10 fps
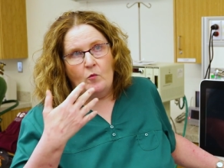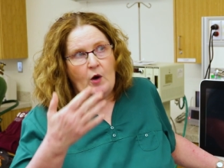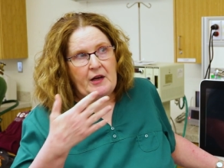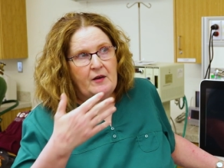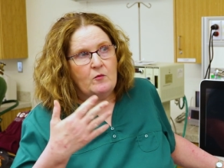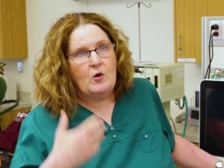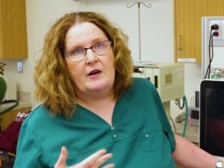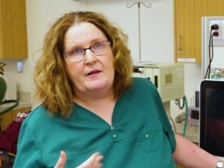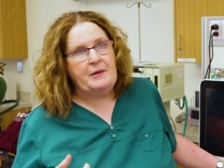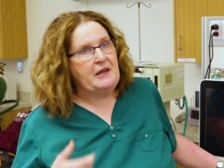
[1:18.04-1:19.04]
one on
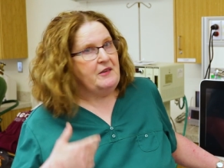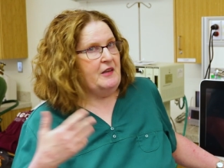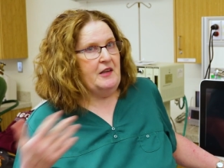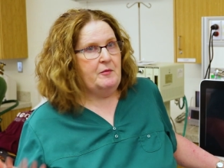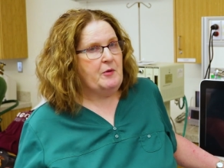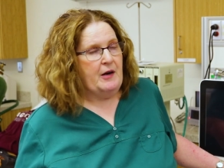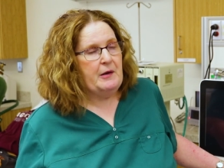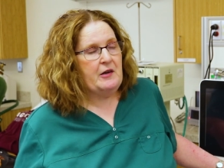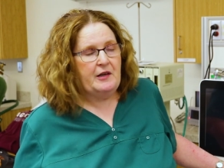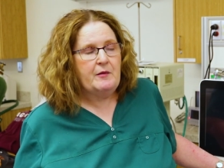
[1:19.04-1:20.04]
one because that's
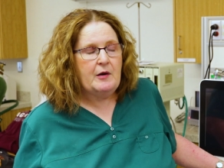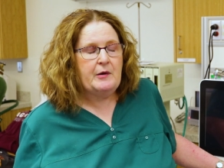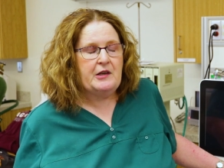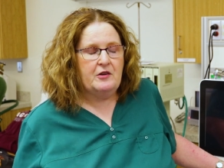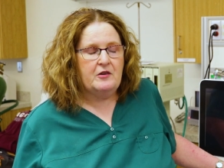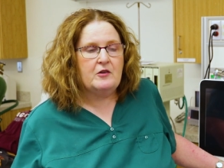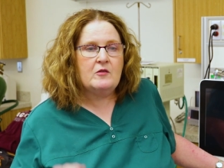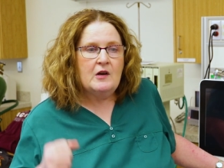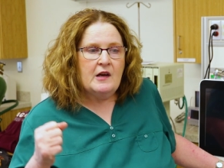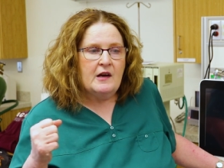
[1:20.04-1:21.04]
primarily what we do.